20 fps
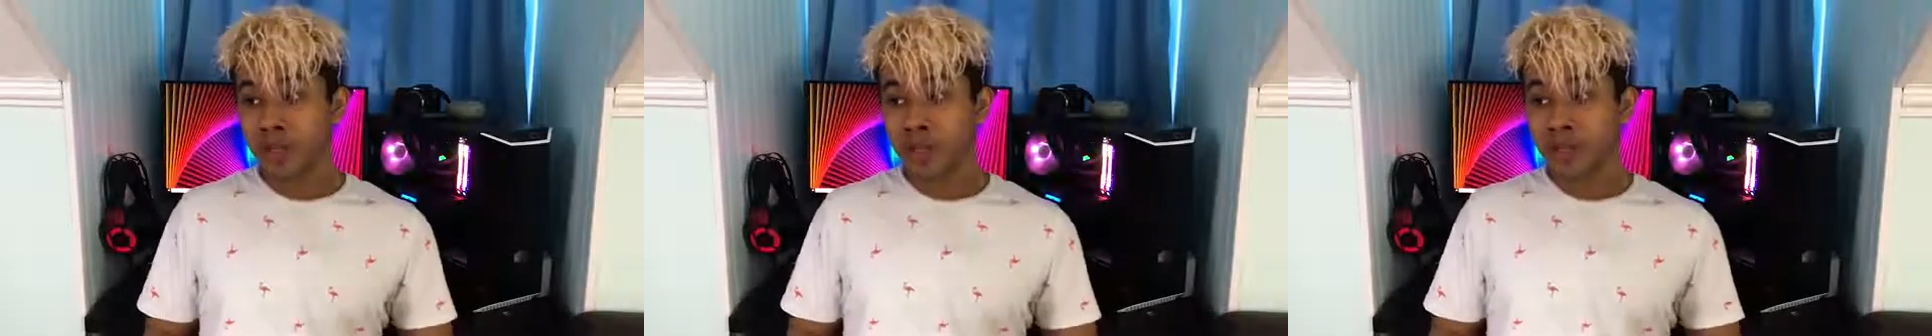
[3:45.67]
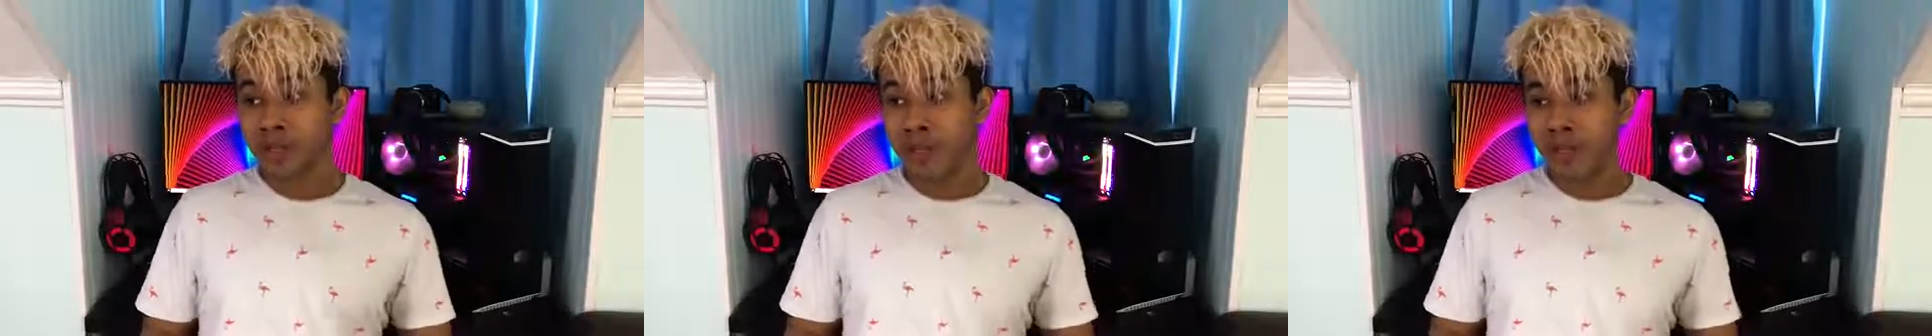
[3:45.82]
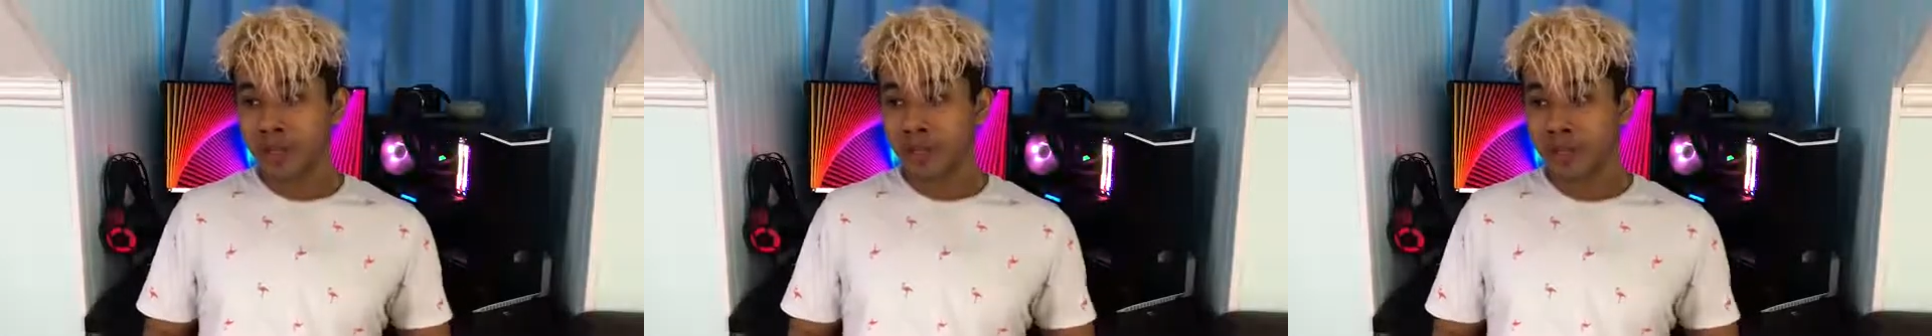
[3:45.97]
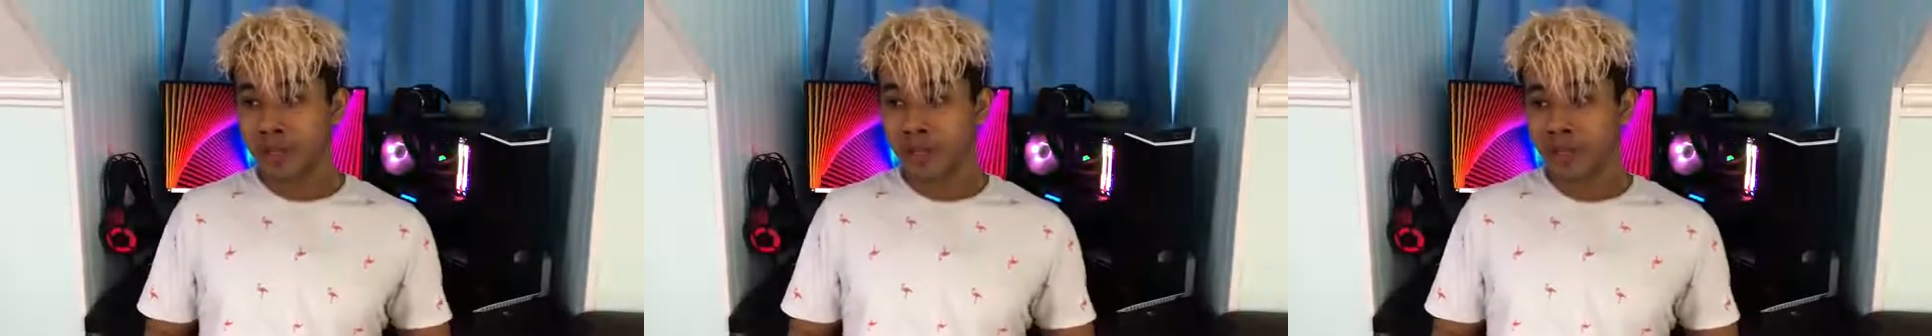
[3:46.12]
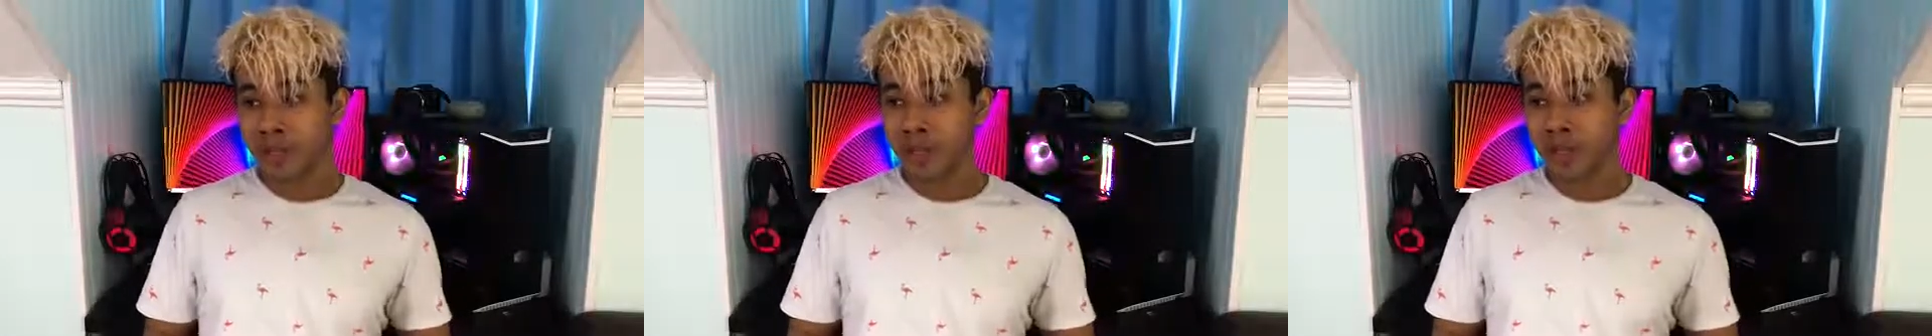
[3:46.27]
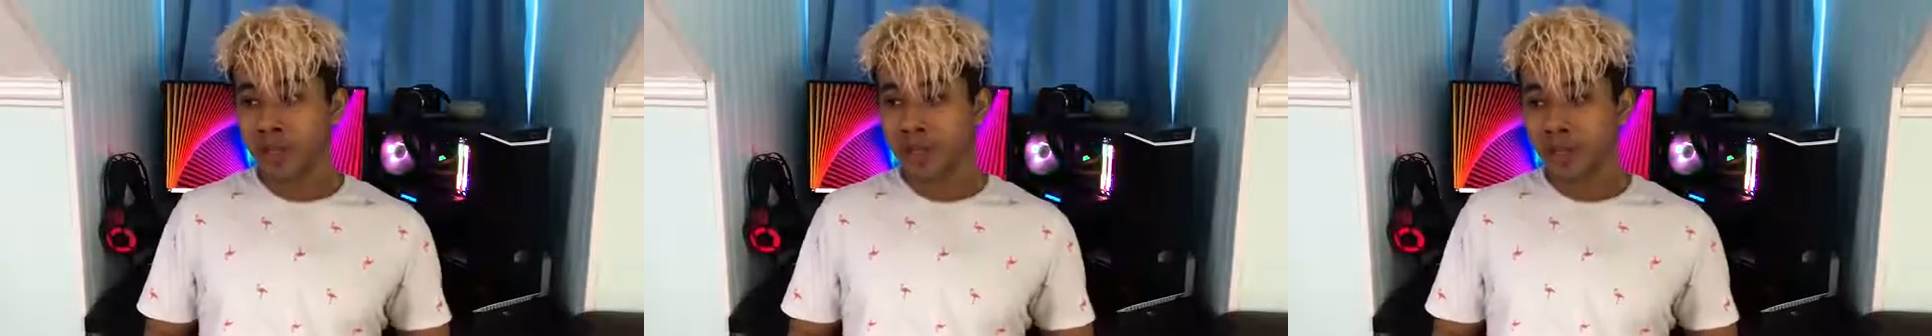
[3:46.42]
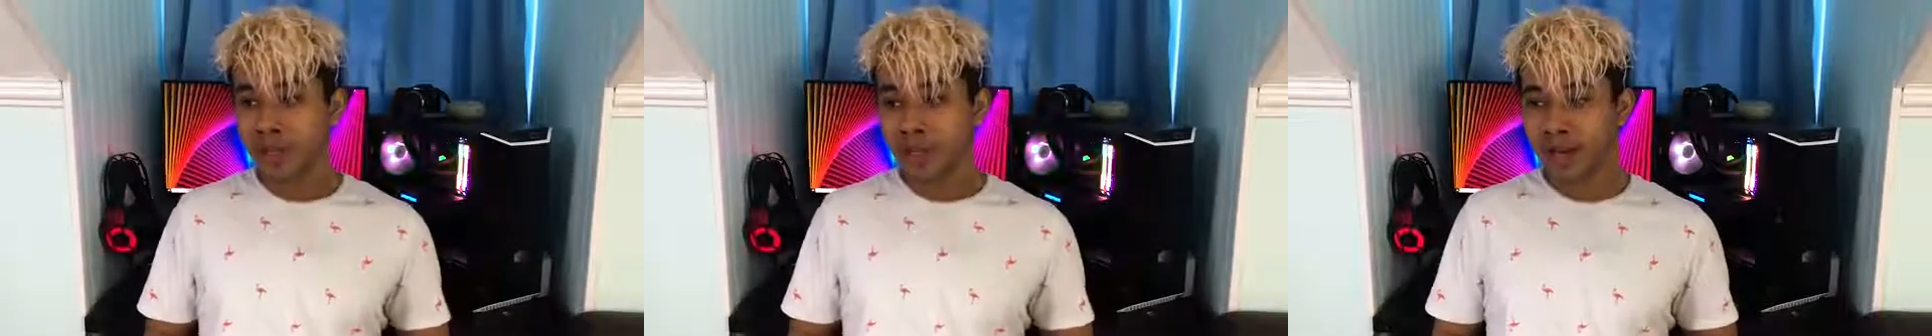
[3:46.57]

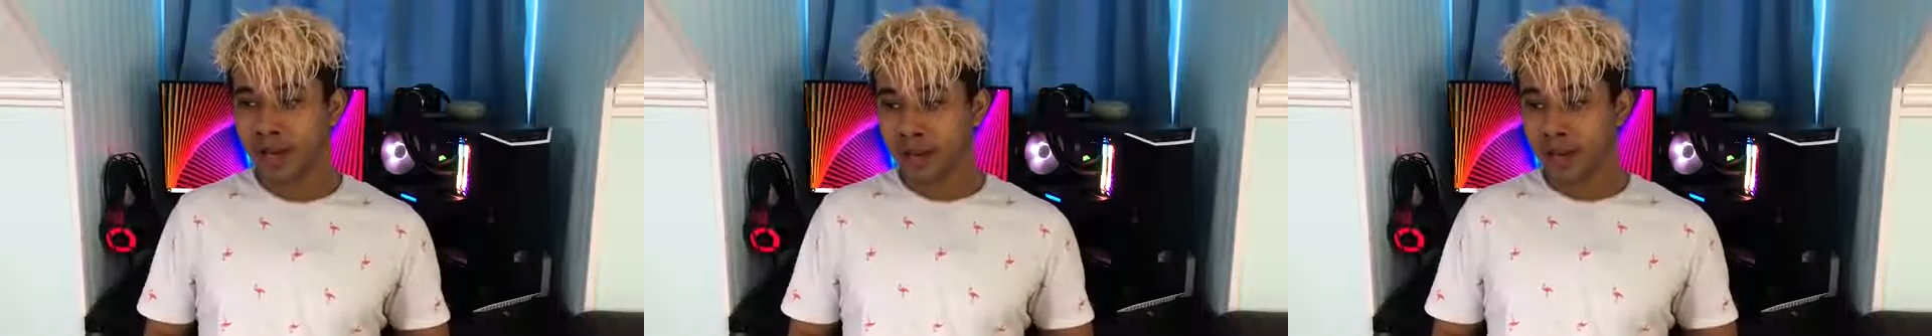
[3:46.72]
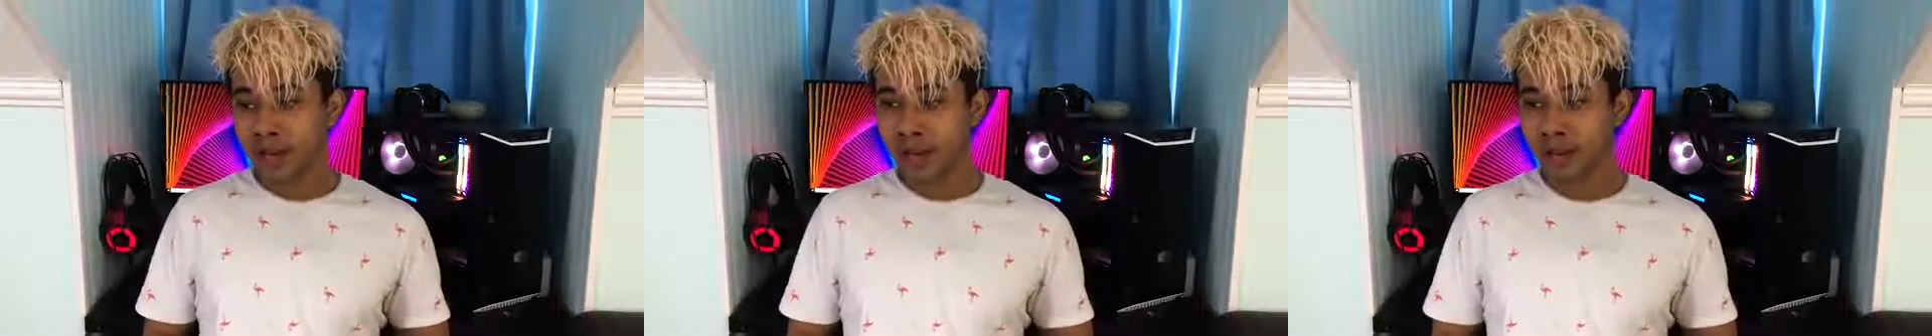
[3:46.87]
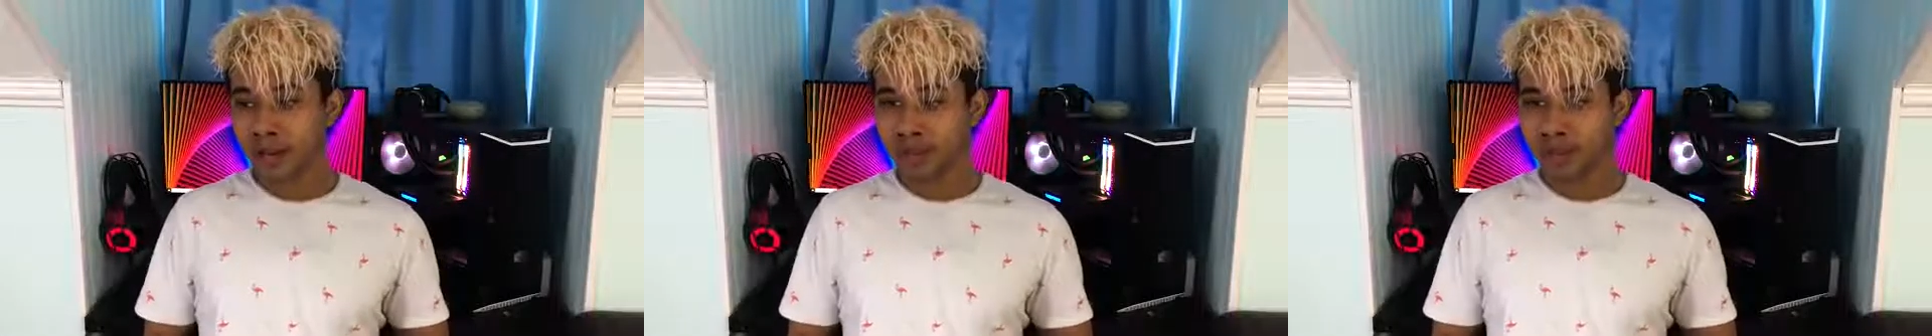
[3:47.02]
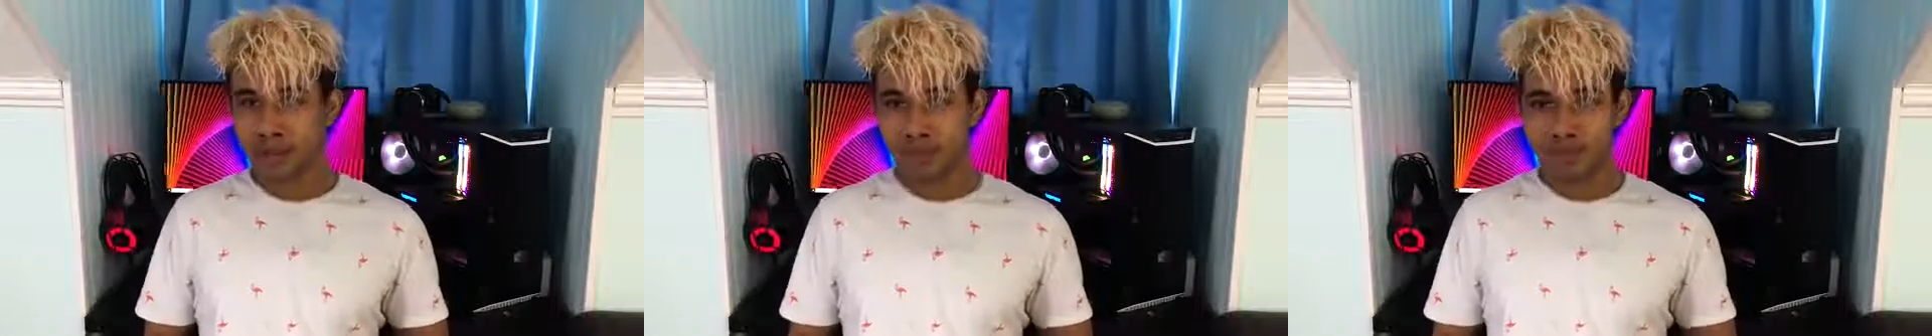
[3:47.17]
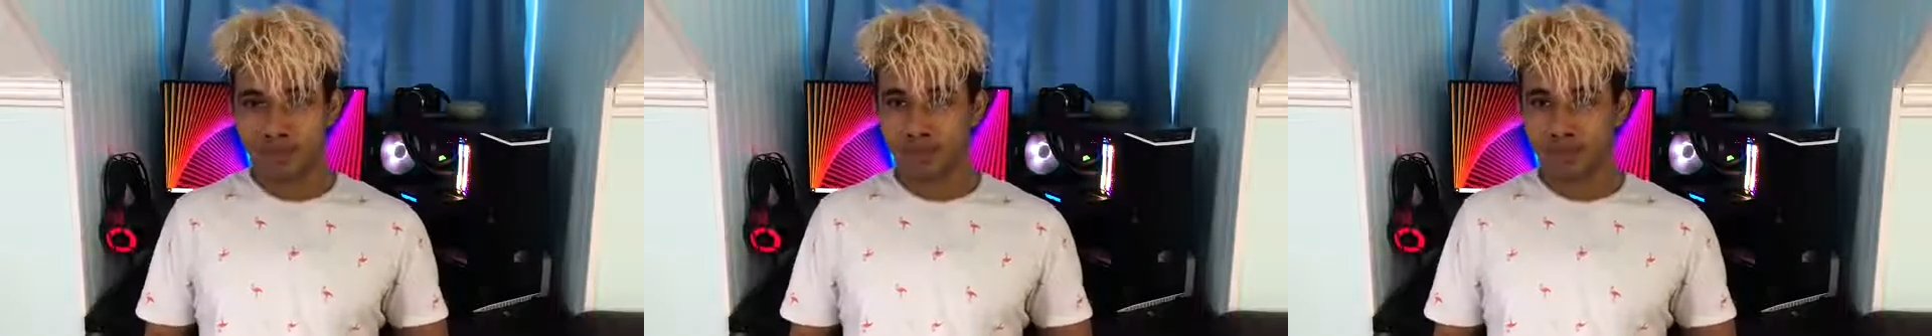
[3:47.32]
compatibility and like you